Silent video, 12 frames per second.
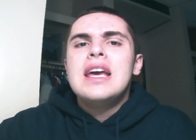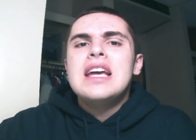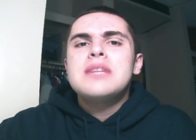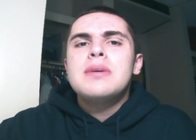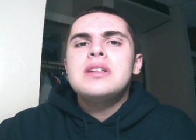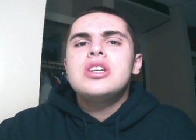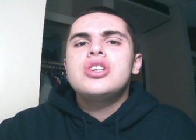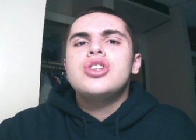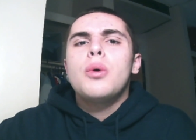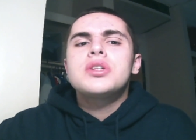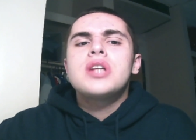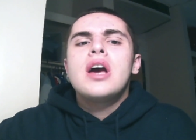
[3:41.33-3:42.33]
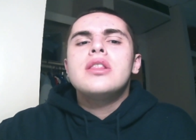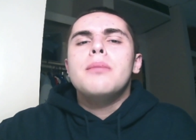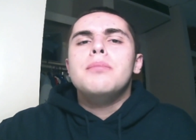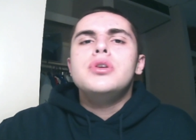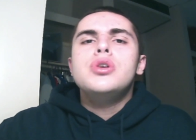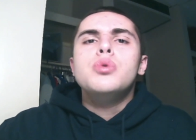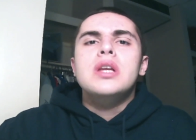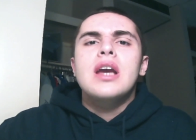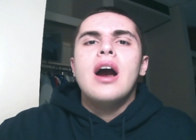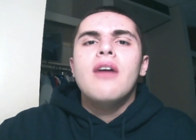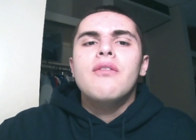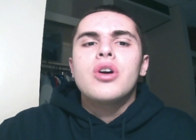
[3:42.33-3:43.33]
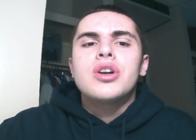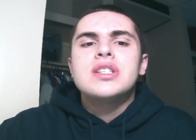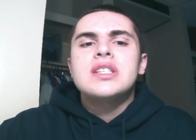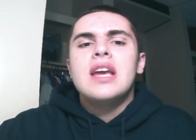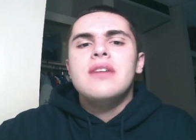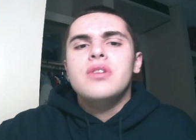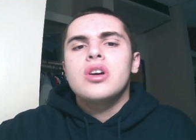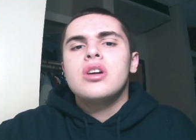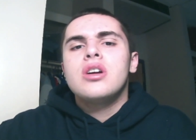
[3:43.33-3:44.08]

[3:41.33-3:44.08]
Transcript: is meant to show us the beauty of our Savior.